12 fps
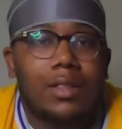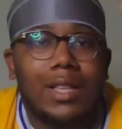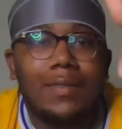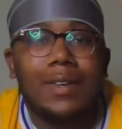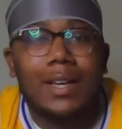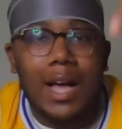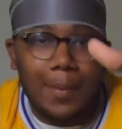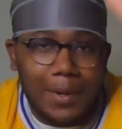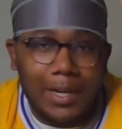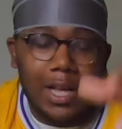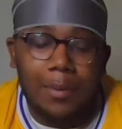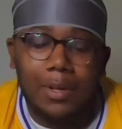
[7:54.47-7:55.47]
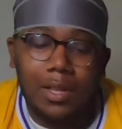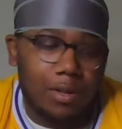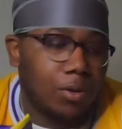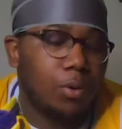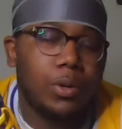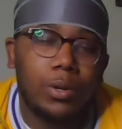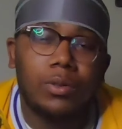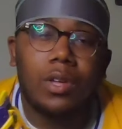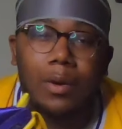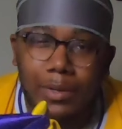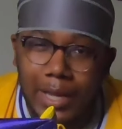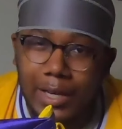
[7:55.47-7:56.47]
Leave a comment down below who you
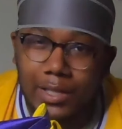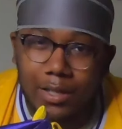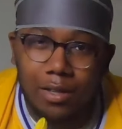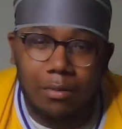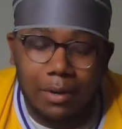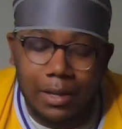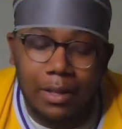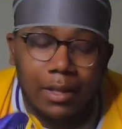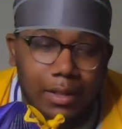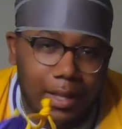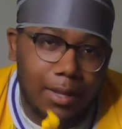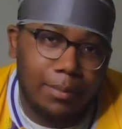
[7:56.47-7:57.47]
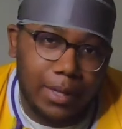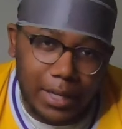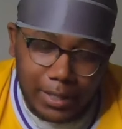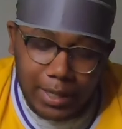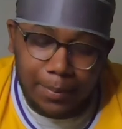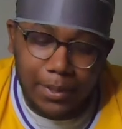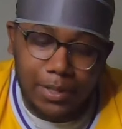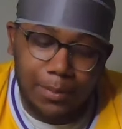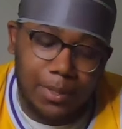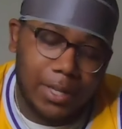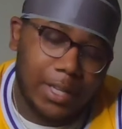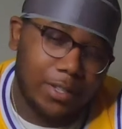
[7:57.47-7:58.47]
thought was actually going to win the NBA championship
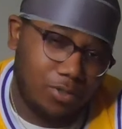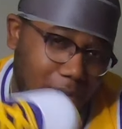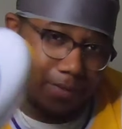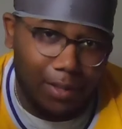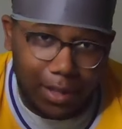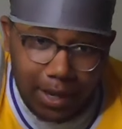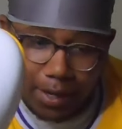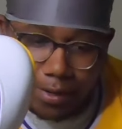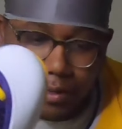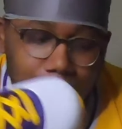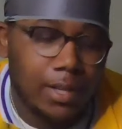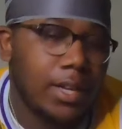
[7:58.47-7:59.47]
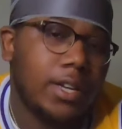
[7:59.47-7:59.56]
today. Did you have the Lakers?